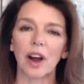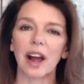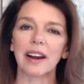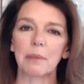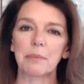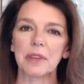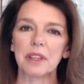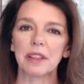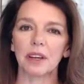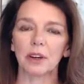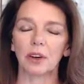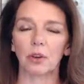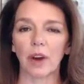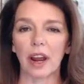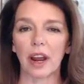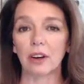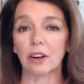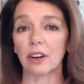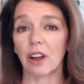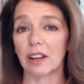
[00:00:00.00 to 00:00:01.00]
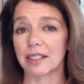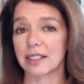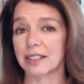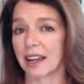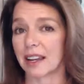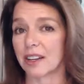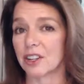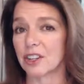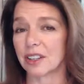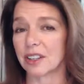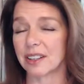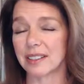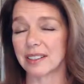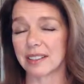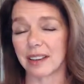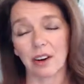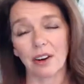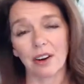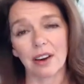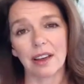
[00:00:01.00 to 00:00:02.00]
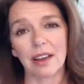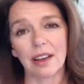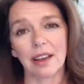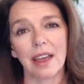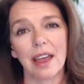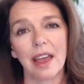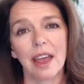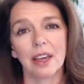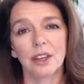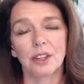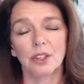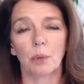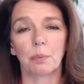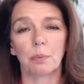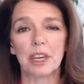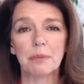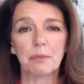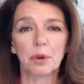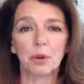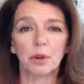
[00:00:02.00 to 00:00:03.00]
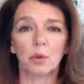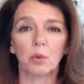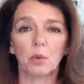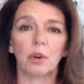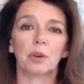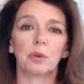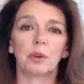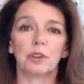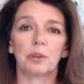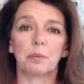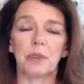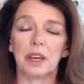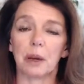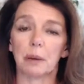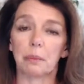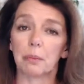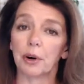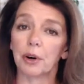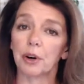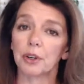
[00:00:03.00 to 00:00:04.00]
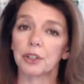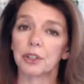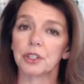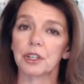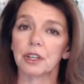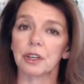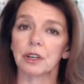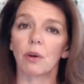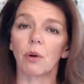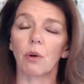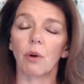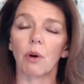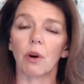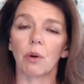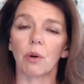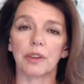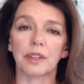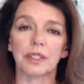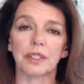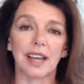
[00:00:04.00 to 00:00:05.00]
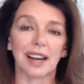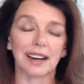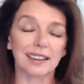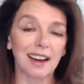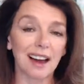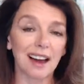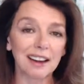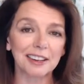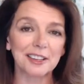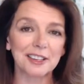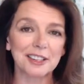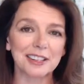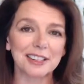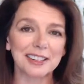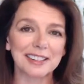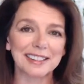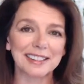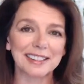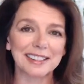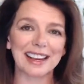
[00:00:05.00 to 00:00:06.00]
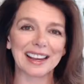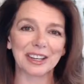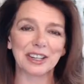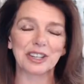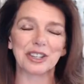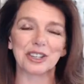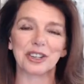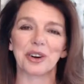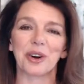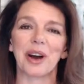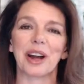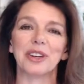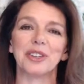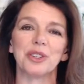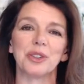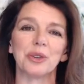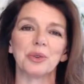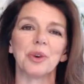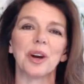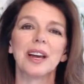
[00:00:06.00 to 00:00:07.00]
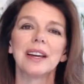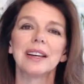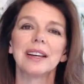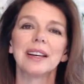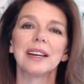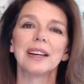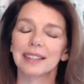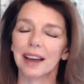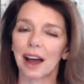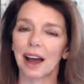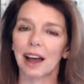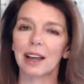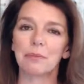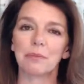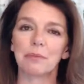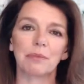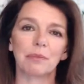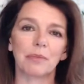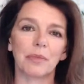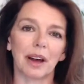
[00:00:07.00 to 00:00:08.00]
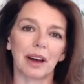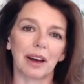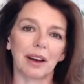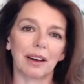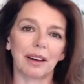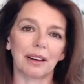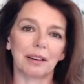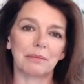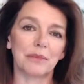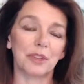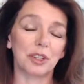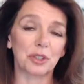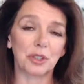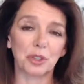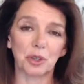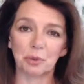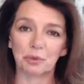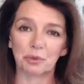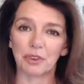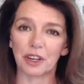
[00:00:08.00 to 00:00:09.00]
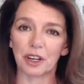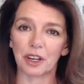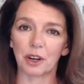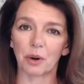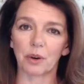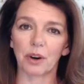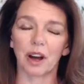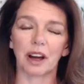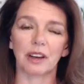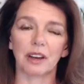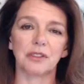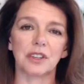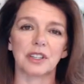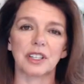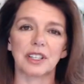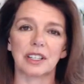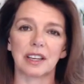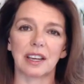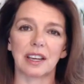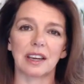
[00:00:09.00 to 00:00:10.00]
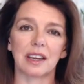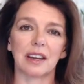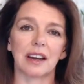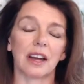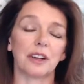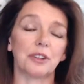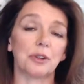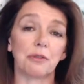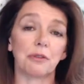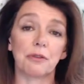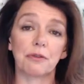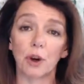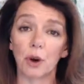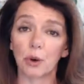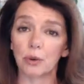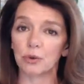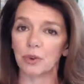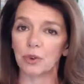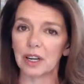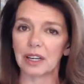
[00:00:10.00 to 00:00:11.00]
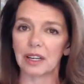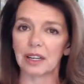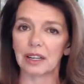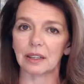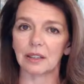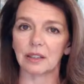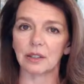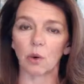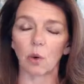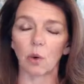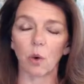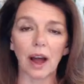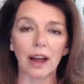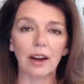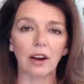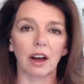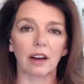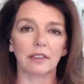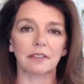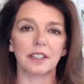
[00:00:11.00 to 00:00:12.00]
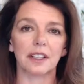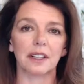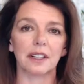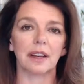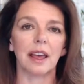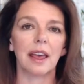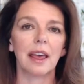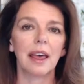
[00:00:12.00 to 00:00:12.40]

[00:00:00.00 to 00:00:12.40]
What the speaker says: I'm in the greater Los Angeles area. So people could work with me in person, or with technology these days. I do Skype, the Zoom video conferencing. I do phone readings quite often.